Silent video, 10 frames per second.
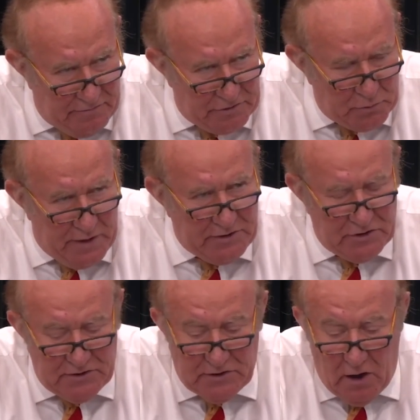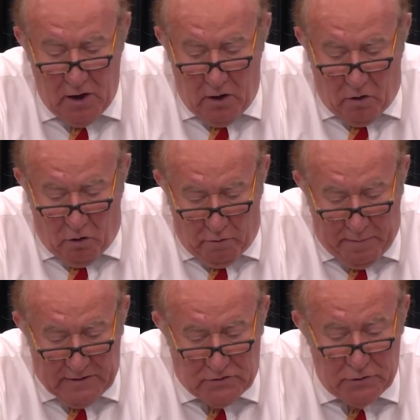in average wages
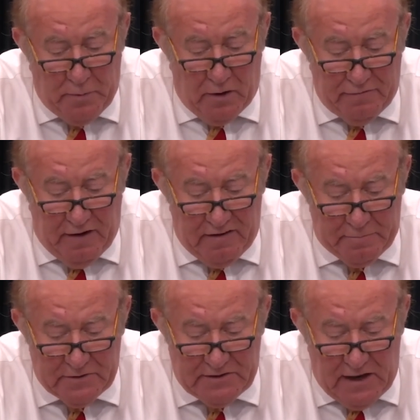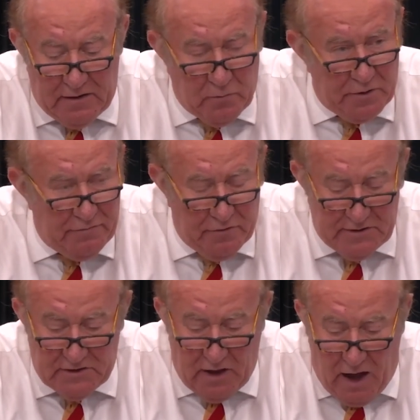or by 2.5%,
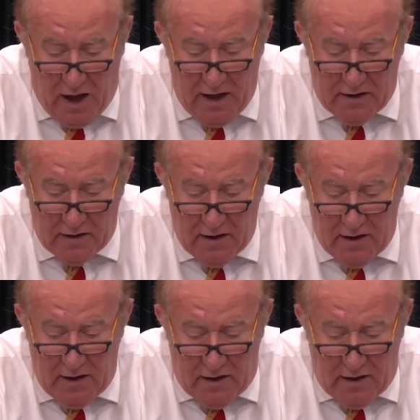whatever is the higher.